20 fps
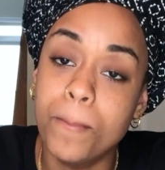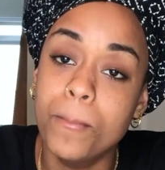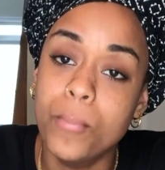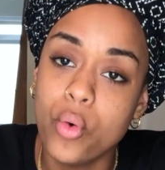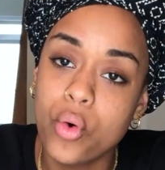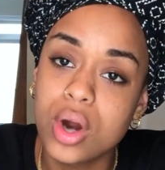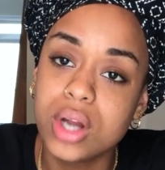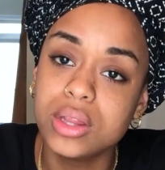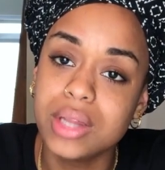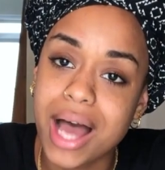
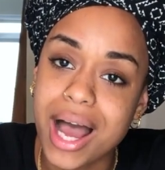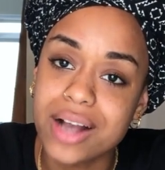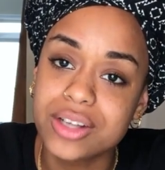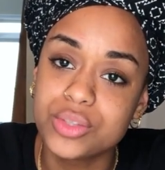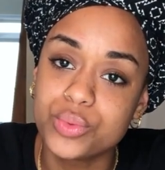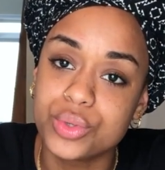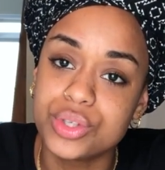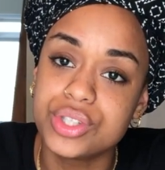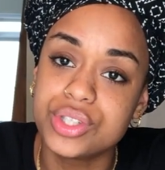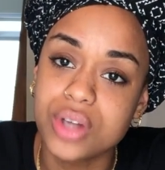more
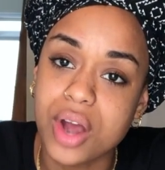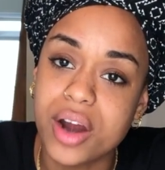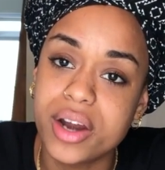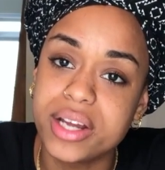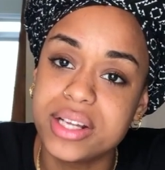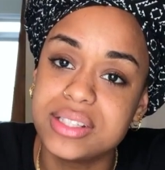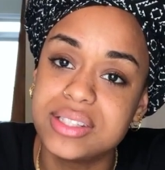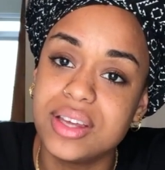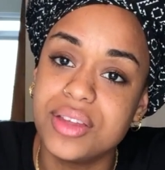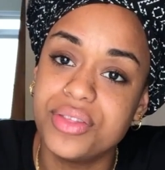locks were
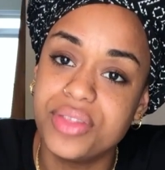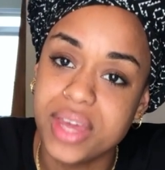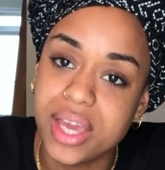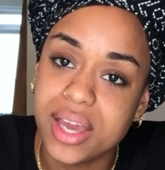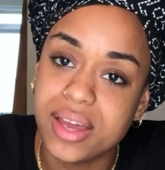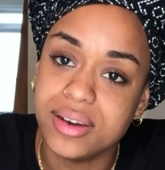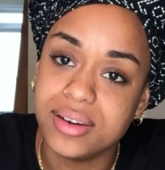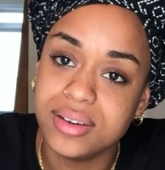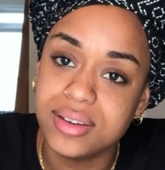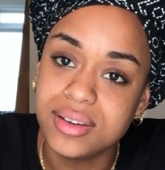starting to
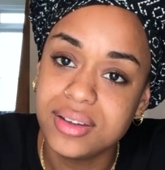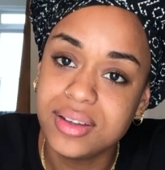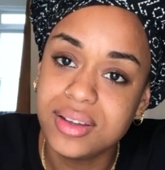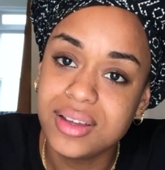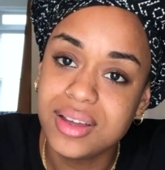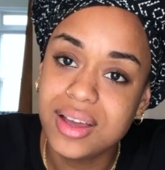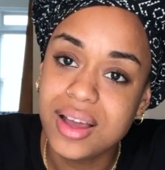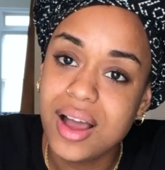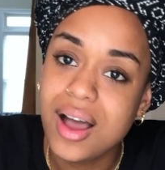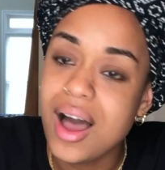thin.
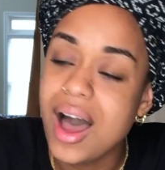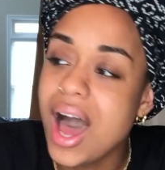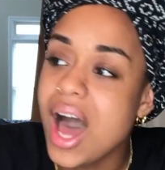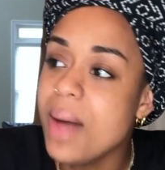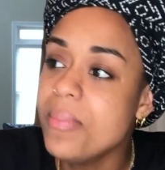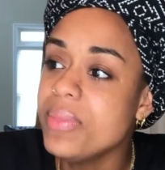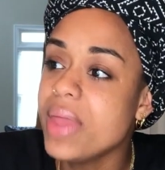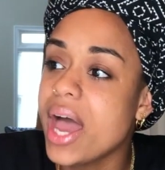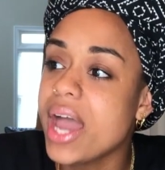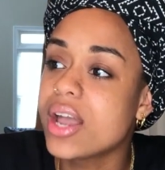
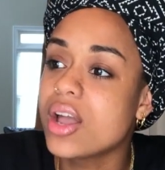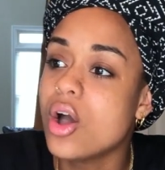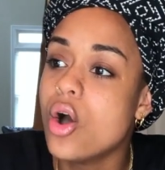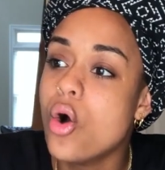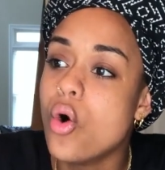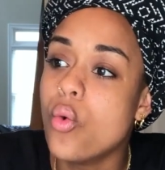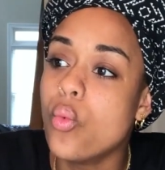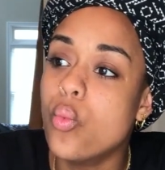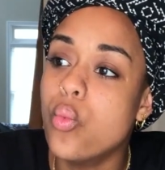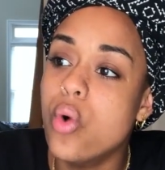I'm like,
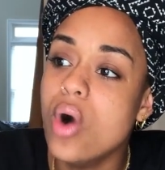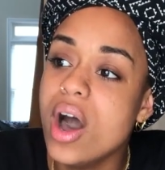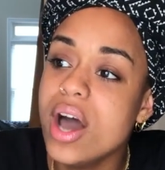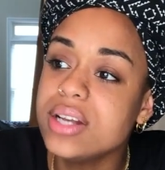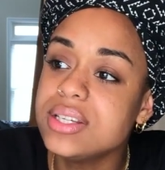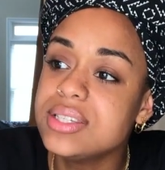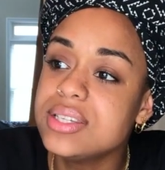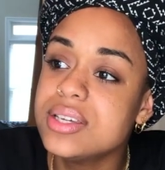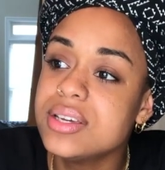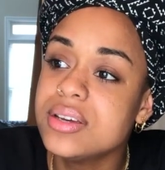
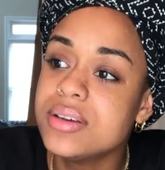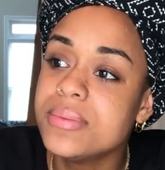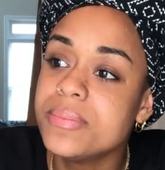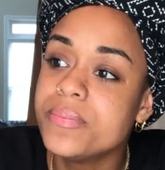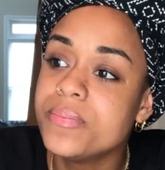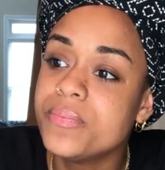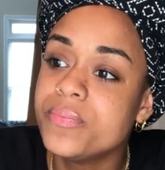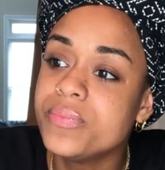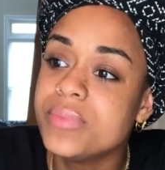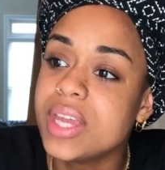what
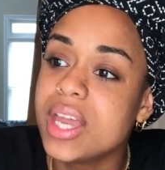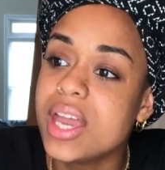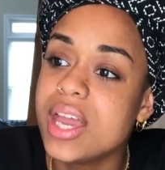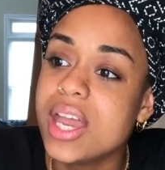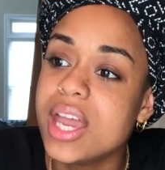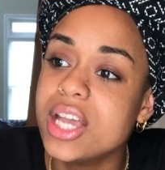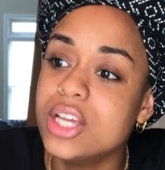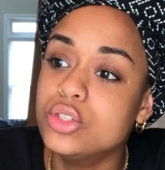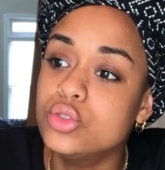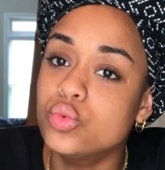
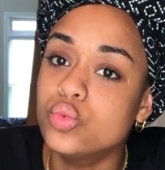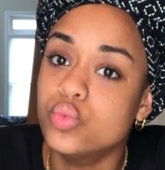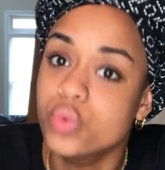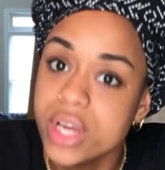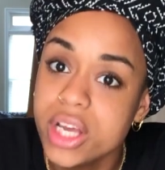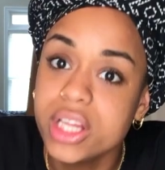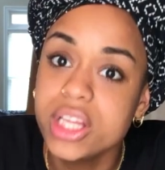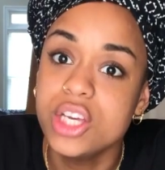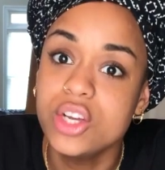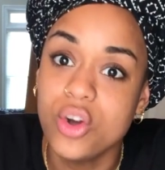is
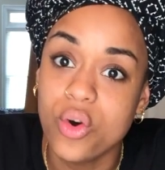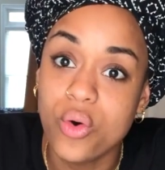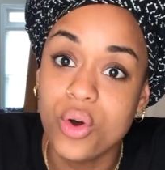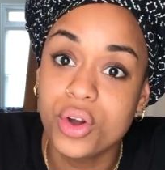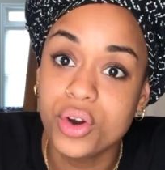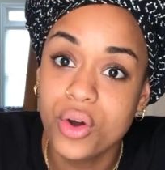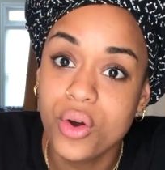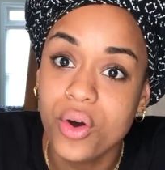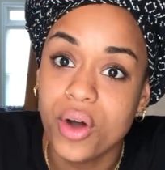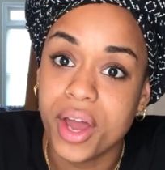really
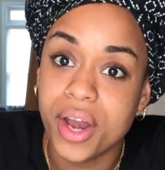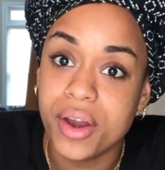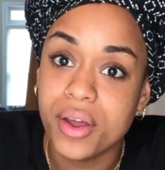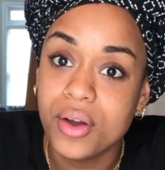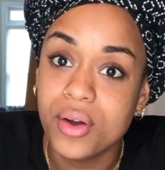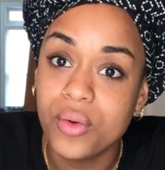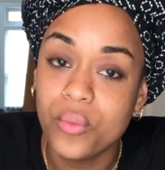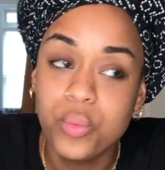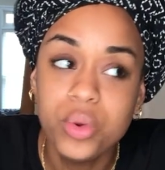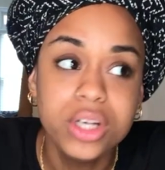going on?
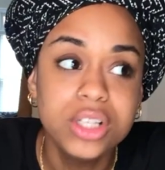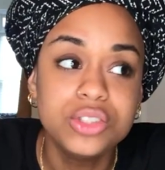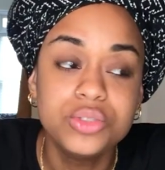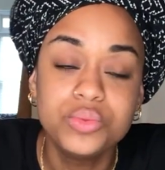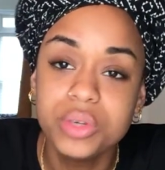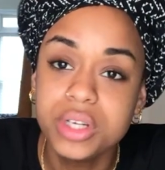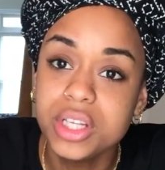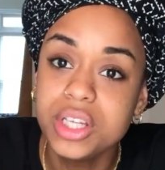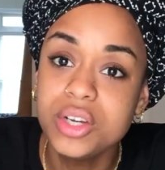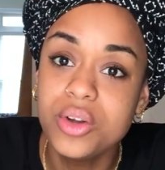What is
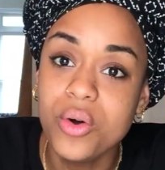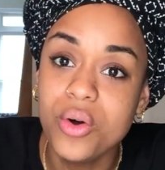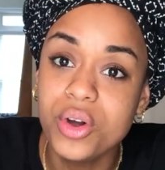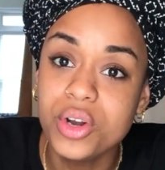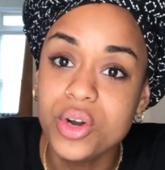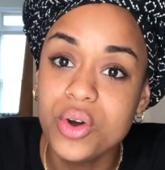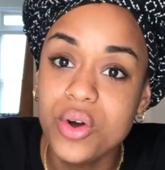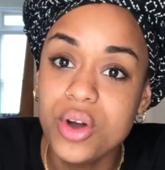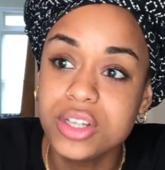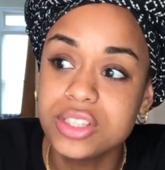really
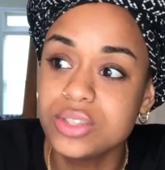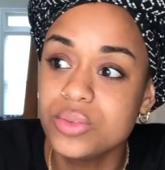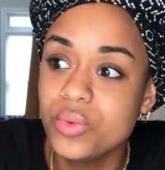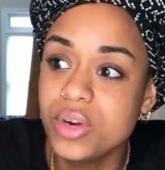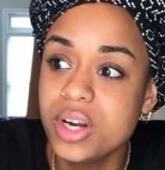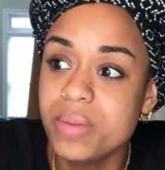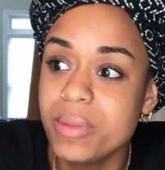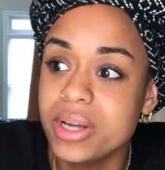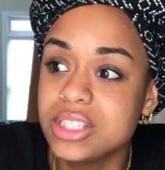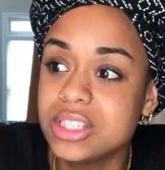going on? So
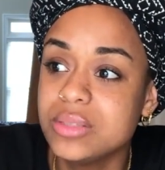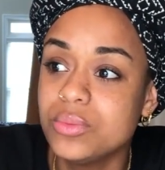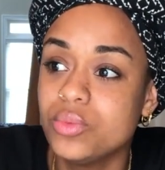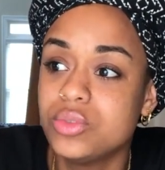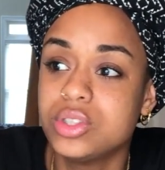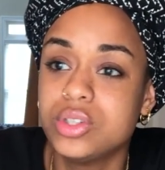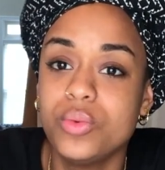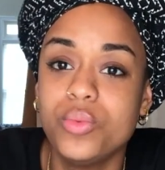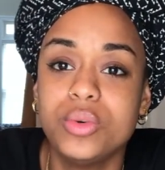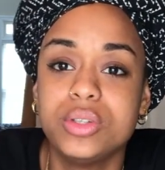
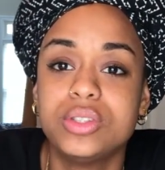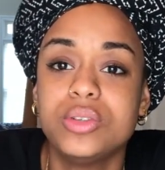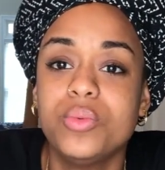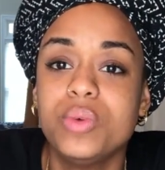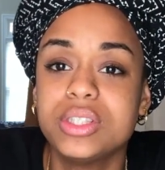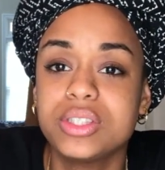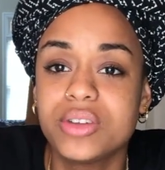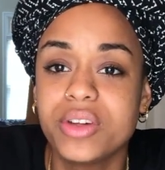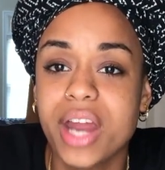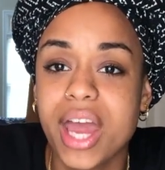what's
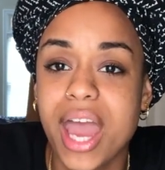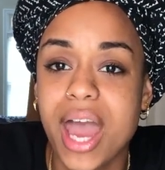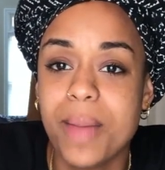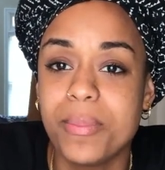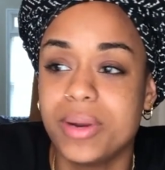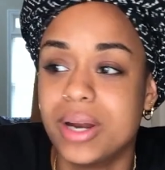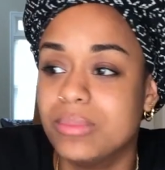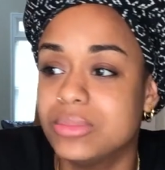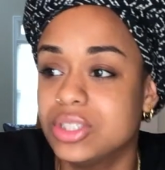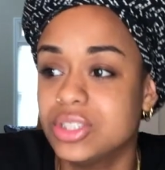going to
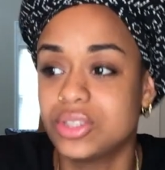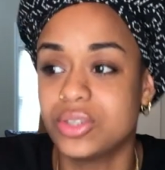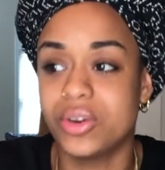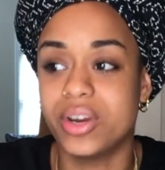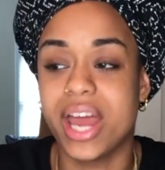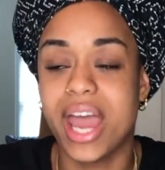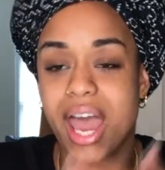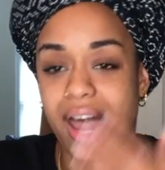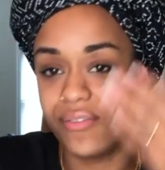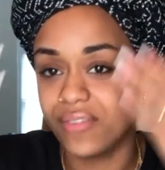happen? I'm just going
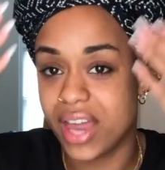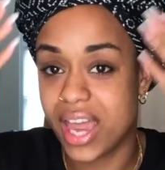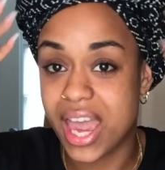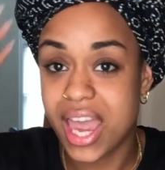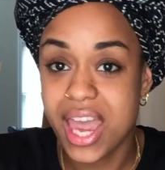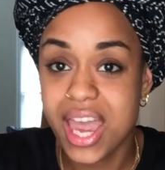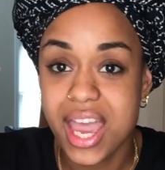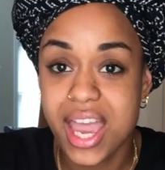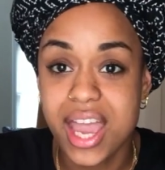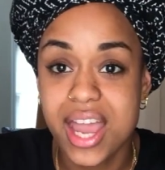to have a
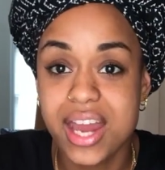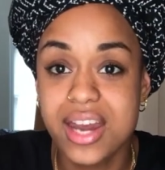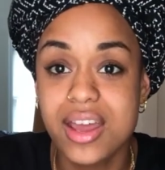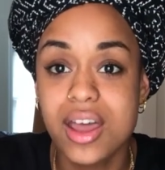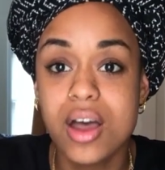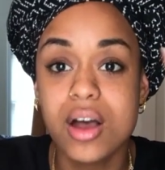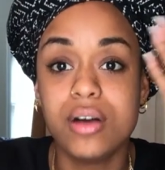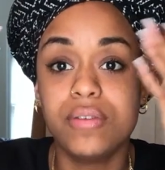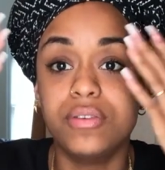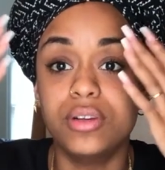head
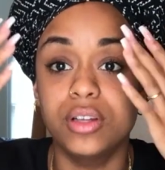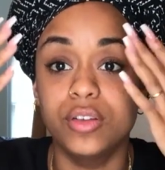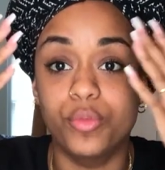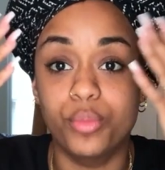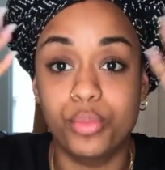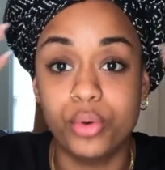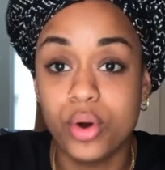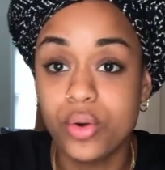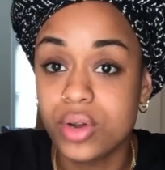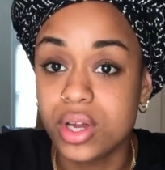full
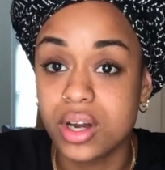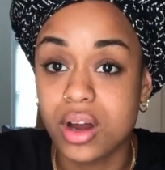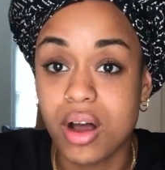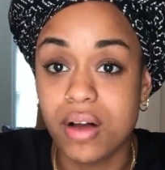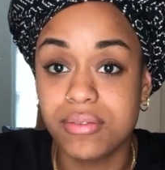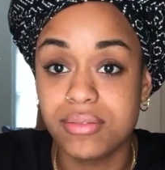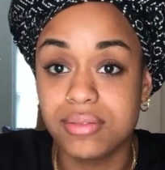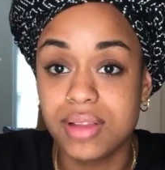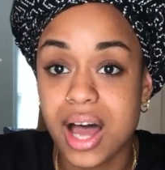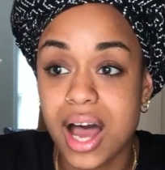of broken
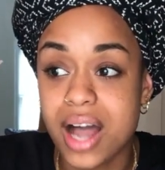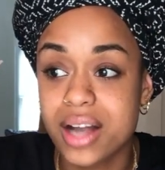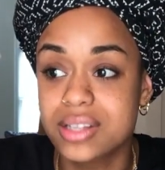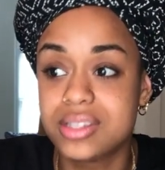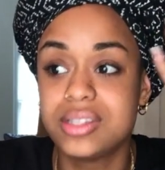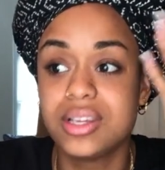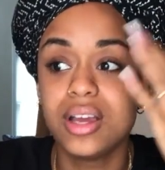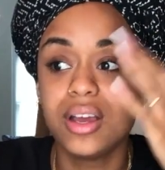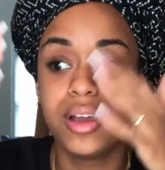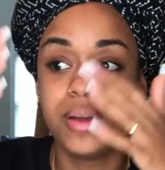off
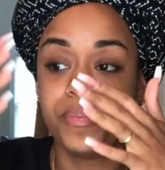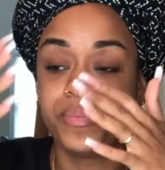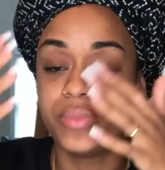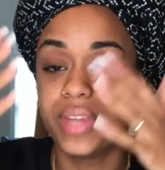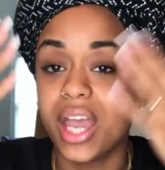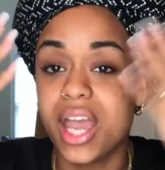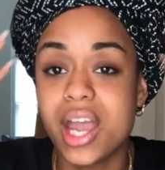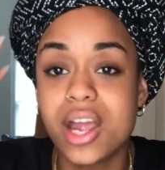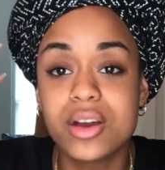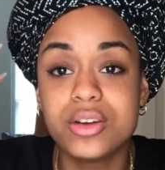locks,
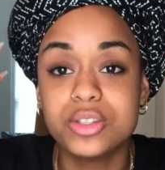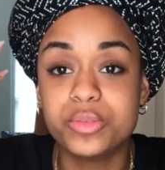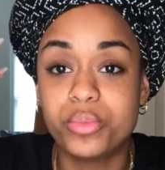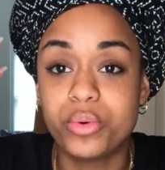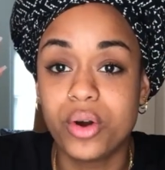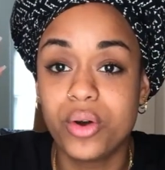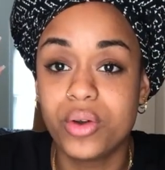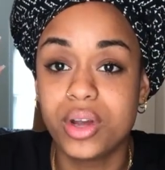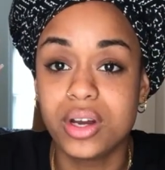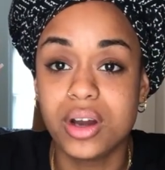hairs
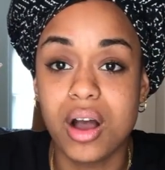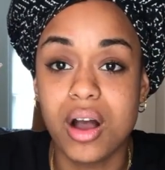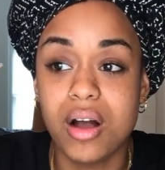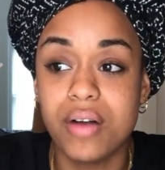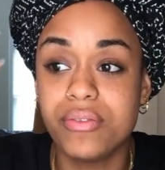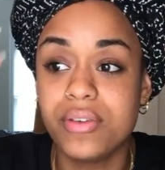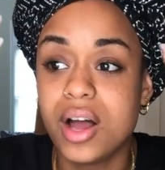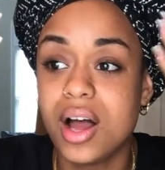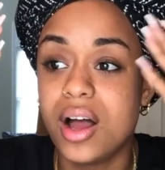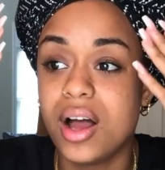broken
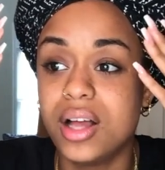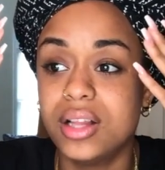off,